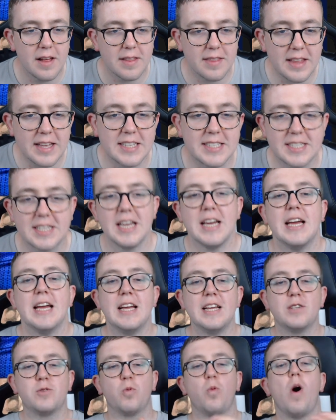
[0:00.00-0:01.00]
This
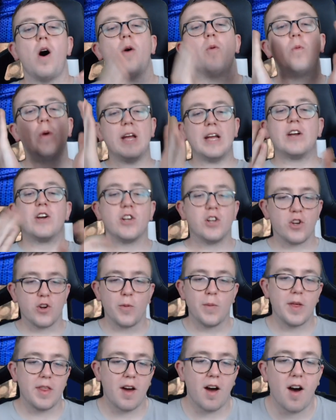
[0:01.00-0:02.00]
is what we could have
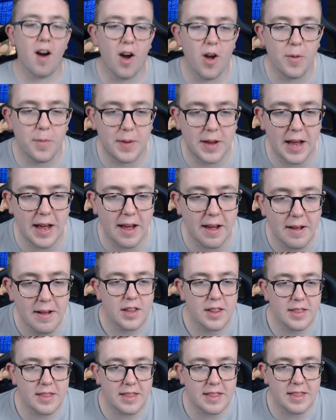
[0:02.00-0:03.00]
done with our home kit.
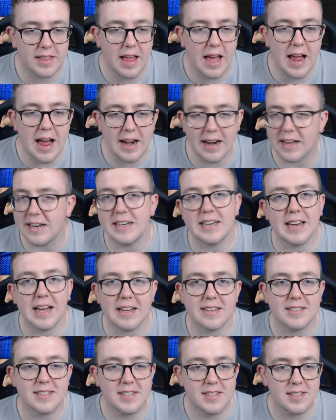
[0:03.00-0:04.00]
They had
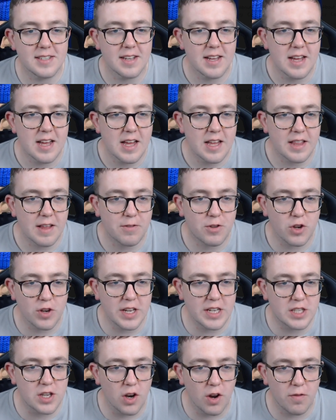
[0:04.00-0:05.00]
Adidas. They've done
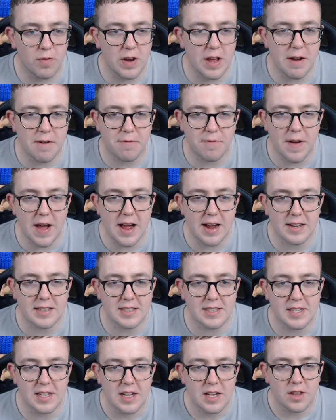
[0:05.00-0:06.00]
this lovely
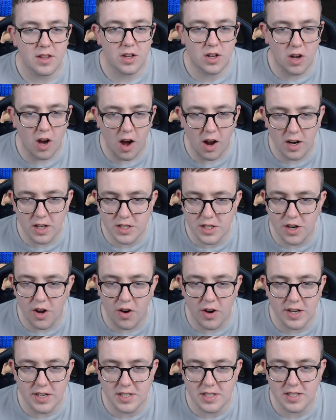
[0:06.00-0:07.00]
effect. The collar's
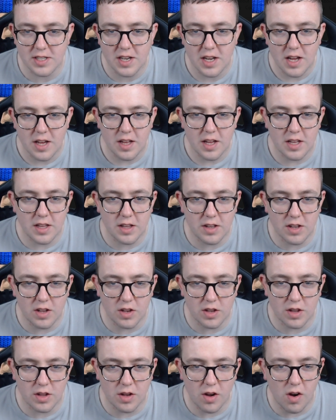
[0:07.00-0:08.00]
nice.
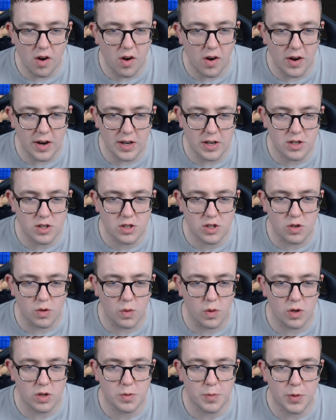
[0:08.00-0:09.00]
It just all
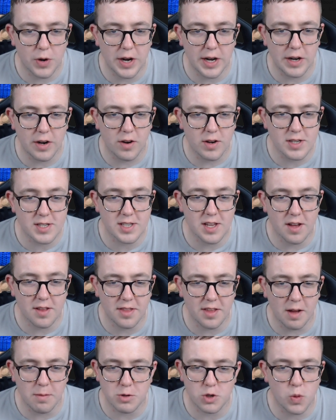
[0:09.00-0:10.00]
looks pretty nice.
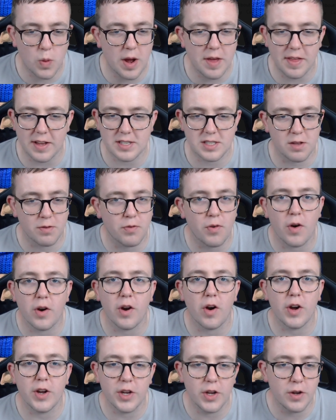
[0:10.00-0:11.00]
I swear that's the font
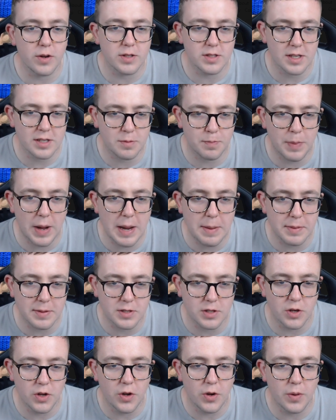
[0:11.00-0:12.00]
I use. That's
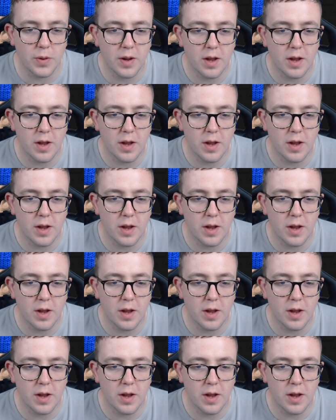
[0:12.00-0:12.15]
Bavis New.